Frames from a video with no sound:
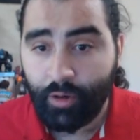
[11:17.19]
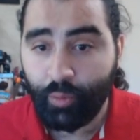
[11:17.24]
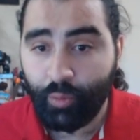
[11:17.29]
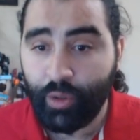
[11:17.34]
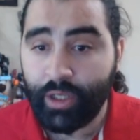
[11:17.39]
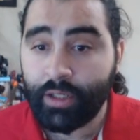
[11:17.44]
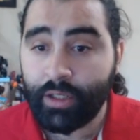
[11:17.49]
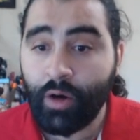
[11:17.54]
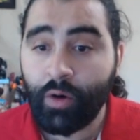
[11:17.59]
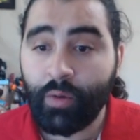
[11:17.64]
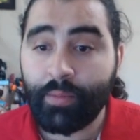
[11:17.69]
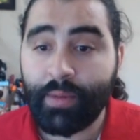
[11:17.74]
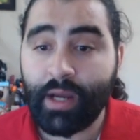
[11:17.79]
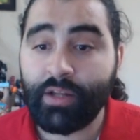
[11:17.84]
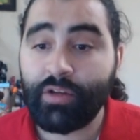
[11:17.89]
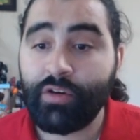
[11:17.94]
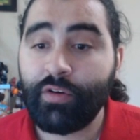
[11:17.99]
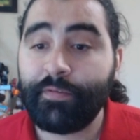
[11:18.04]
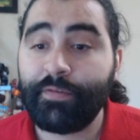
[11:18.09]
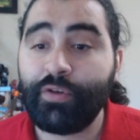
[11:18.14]
we know
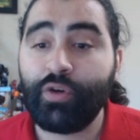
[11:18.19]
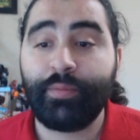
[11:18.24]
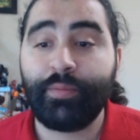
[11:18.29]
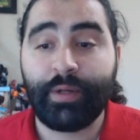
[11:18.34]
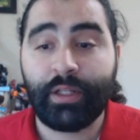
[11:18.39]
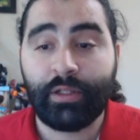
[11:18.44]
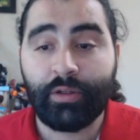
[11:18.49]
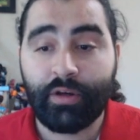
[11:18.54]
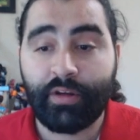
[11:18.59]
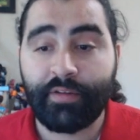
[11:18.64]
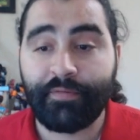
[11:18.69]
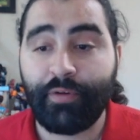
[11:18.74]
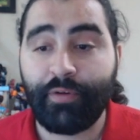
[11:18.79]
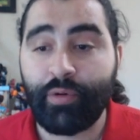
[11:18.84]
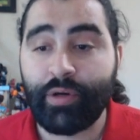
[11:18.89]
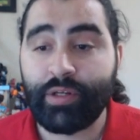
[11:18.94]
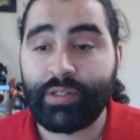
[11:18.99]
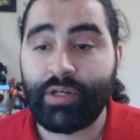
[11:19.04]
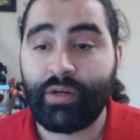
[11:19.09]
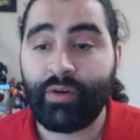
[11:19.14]
many of you have been looking
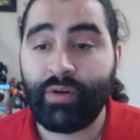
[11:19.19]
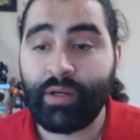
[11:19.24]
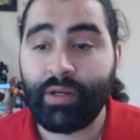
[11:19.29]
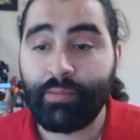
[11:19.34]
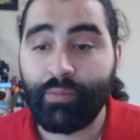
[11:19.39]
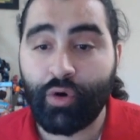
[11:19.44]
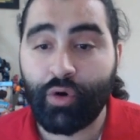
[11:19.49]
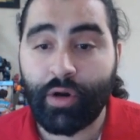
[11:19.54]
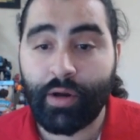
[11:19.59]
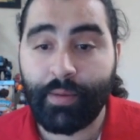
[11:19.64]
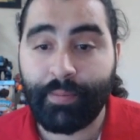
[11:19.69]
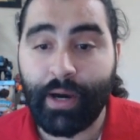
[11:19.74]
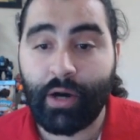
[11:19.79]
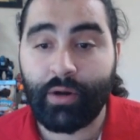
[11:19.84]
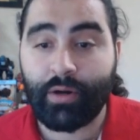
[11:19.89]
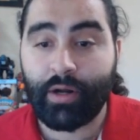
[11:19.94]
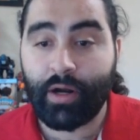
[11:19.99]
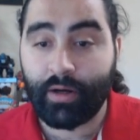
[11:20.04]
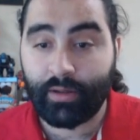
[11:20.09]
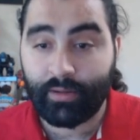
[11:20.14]
forward to hearing more
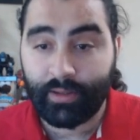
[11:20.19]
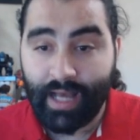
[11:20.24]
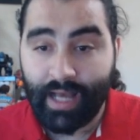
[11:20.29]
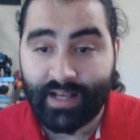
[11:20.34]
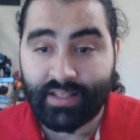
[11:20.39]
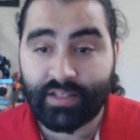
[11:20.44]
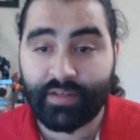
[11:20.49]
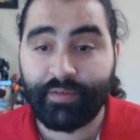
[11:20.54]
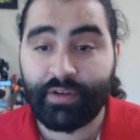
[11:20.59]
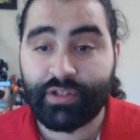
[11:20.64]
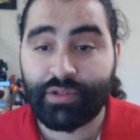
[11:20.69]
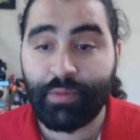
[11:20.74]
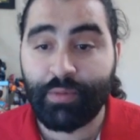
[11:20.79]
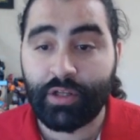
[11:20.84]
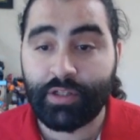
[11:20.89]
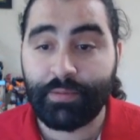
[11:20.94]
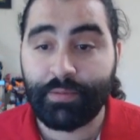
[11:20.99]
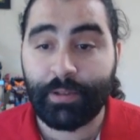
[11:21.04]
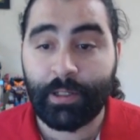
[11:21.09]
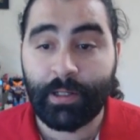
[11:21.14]
about our Last of Us
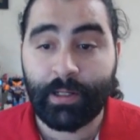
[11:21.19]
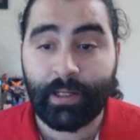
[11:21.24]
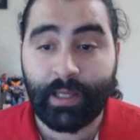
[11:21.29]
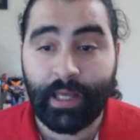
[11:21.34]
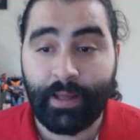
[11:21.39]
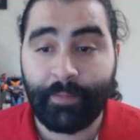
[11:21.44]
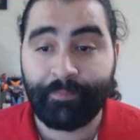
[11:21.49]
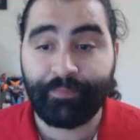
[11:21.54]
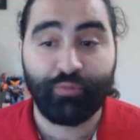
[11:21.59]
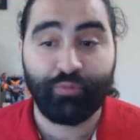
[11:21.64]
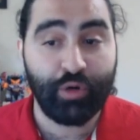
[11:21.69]
multiplayer game.